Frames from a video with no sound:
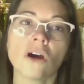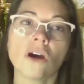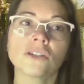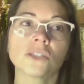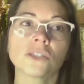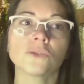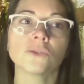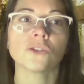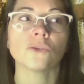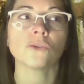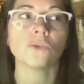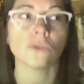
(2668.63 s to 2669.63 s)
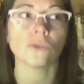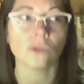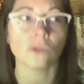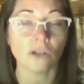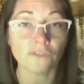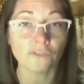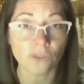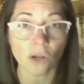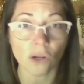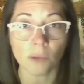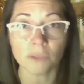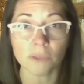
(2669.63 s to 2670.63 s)
also do a
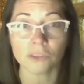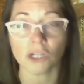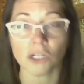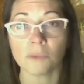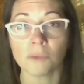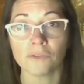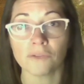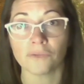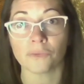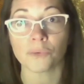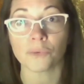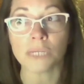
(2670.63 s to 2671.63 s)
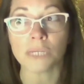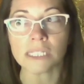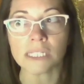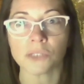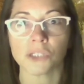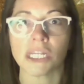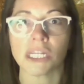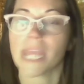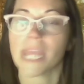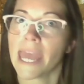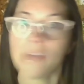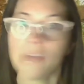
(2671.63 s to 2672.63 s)
phenomenal job of researching
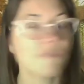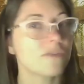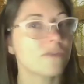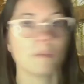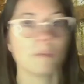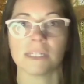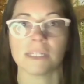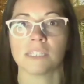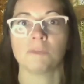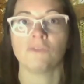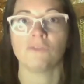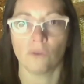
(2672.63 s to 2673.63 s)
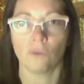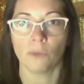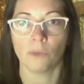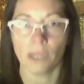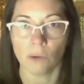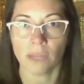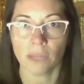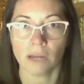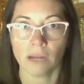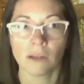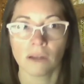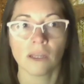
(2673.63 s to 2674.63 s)
every place before we go
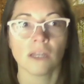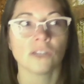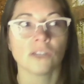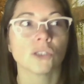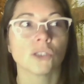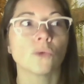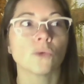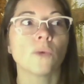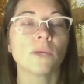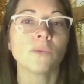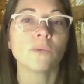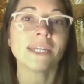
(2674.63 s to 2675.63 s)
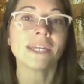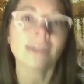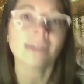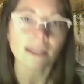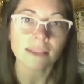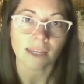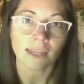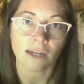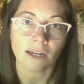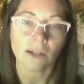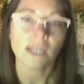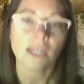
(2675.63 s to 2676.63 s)
there. So when we get
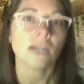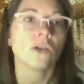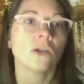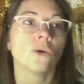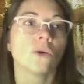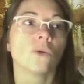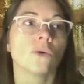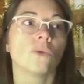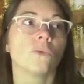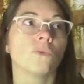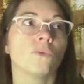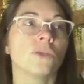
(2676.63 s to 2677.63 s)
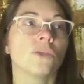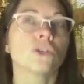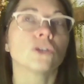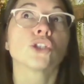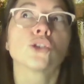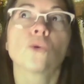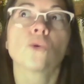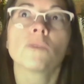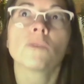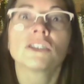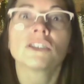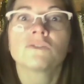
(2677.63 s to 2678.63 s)
there, there's so
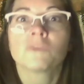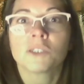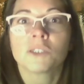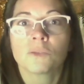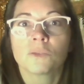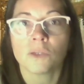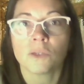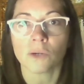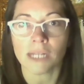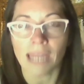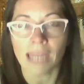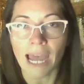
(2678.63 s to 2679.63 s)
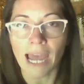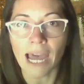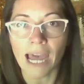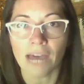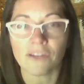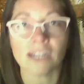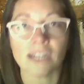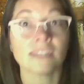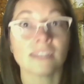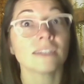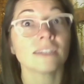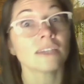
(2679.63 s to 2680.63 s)
much information we already have. And I
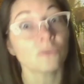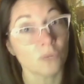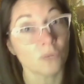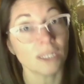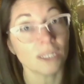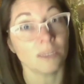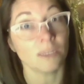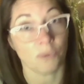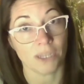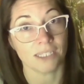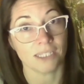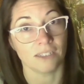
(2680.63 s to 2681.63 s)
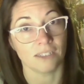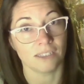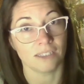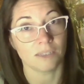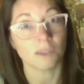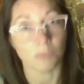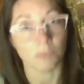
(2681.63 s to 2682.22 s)
think that really impresses the